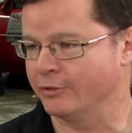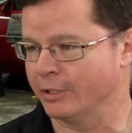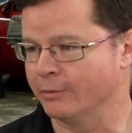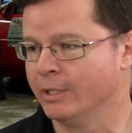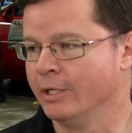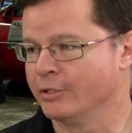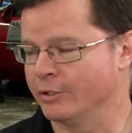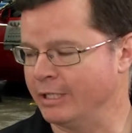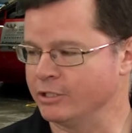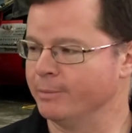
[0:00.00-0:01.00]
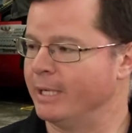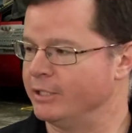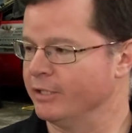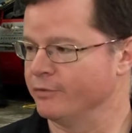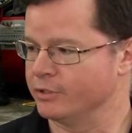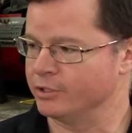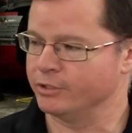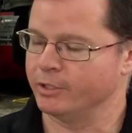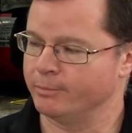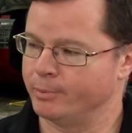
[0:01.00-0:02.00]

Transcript: So so that's the main difference. Is a uh,